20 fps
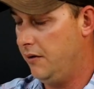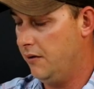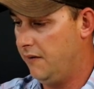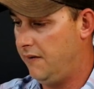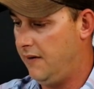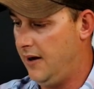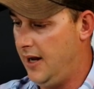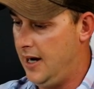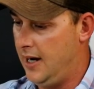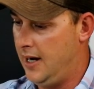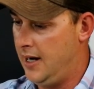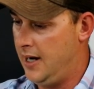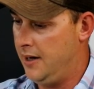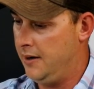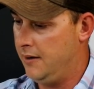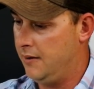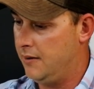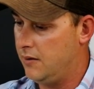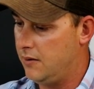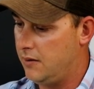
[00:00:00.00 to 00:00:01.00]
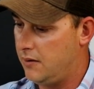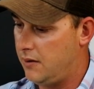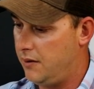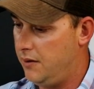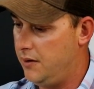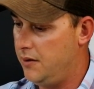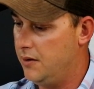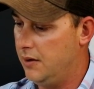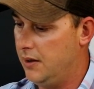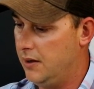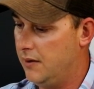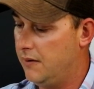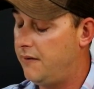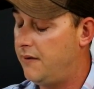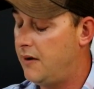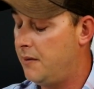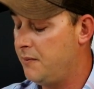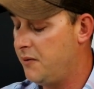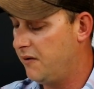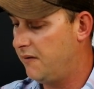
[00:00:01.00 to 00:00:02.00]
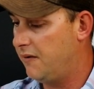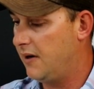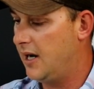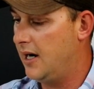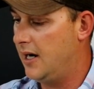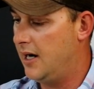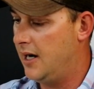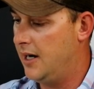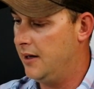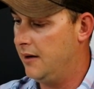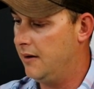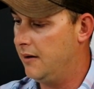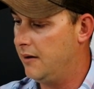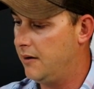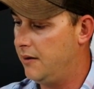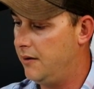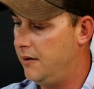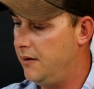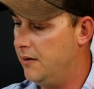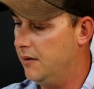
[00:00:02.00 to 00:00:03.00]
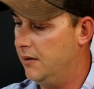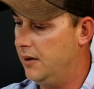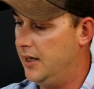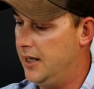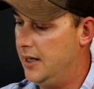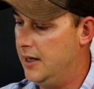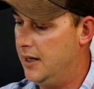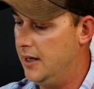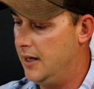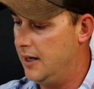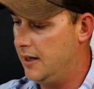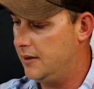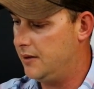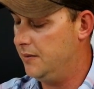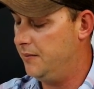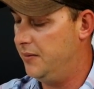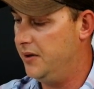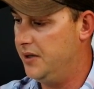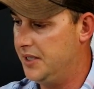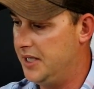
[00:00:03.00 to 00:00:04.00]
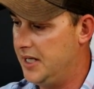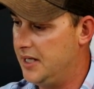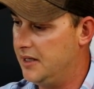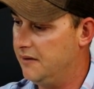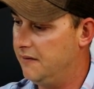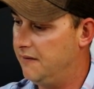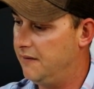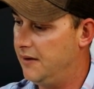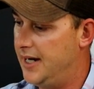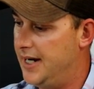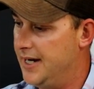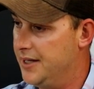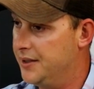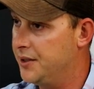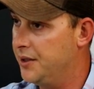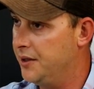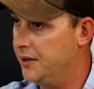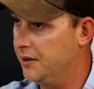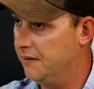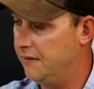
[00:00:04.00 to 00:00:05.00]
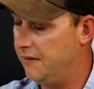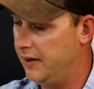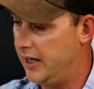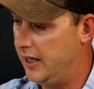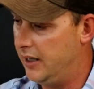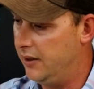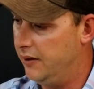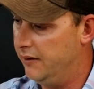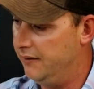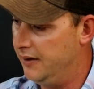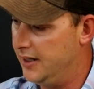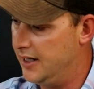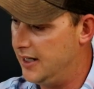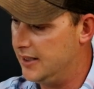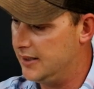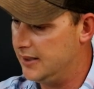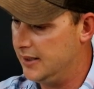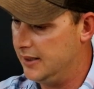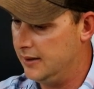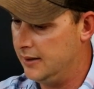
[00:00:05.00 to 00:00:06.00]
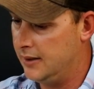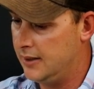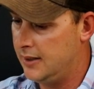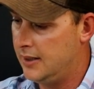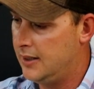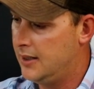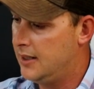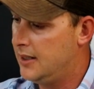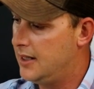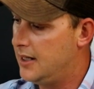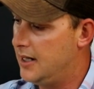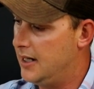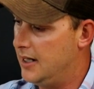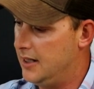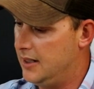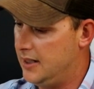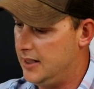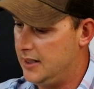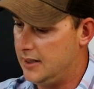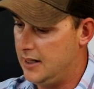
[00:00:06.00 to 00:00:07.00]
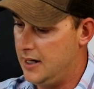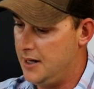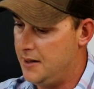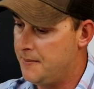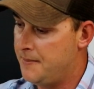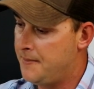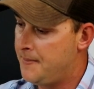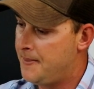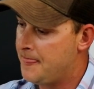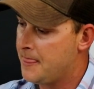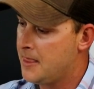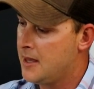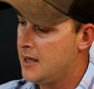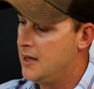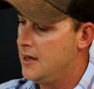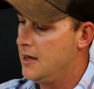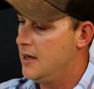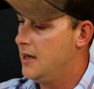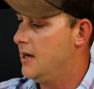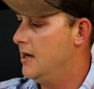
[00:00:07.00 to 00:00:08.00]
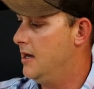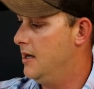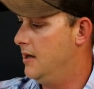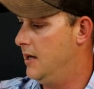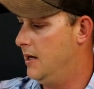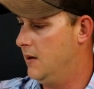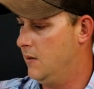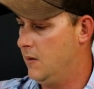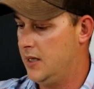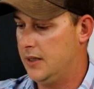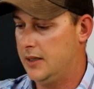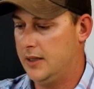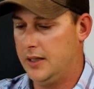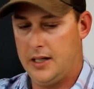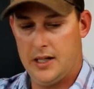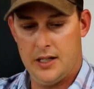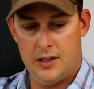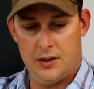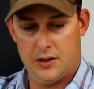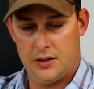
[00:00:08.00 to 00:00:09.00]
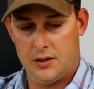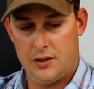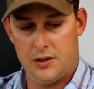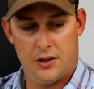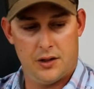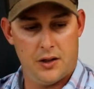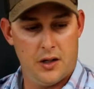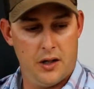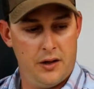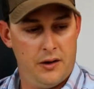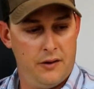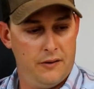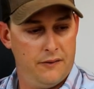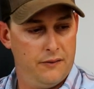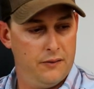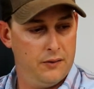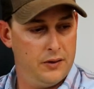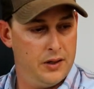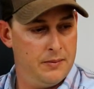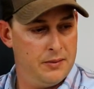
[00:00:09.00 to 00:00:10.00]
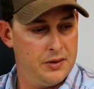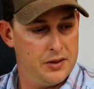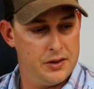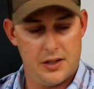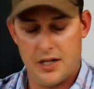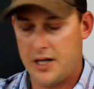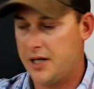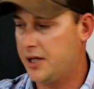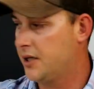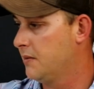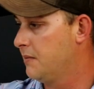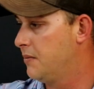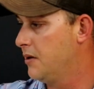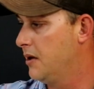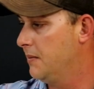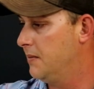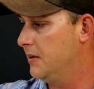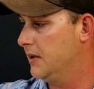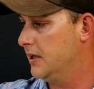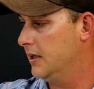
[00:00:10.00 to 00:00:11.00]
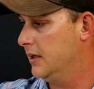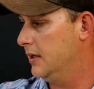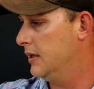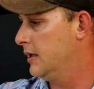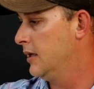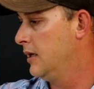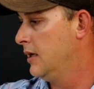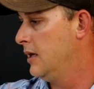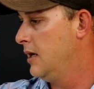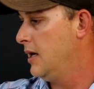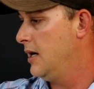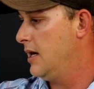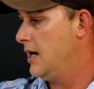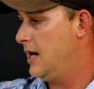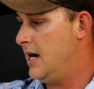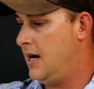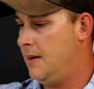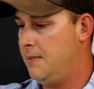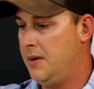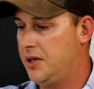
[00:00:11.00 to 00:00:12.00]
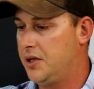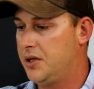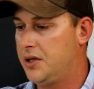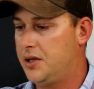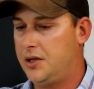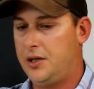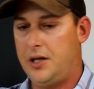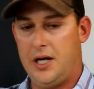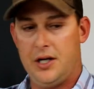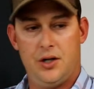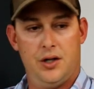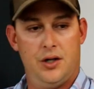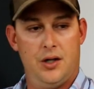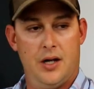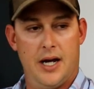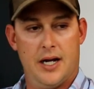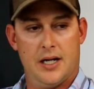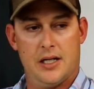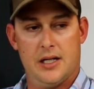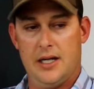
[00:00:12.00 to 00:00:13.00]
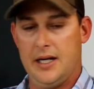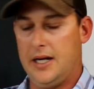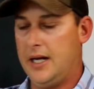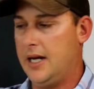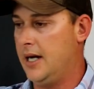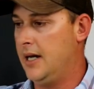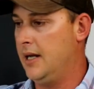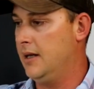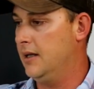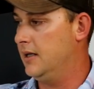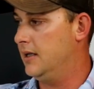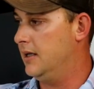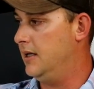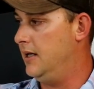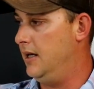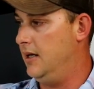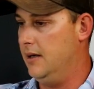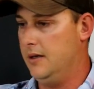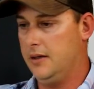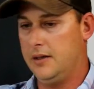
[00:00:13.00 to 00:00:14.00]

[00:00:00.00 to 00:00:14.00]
your fly line, from your fly line through your leader to present the fly and turn the fly over nice and neatly. And then once again, just to show you for demonstration purposes how much stretch you actually get in this leader.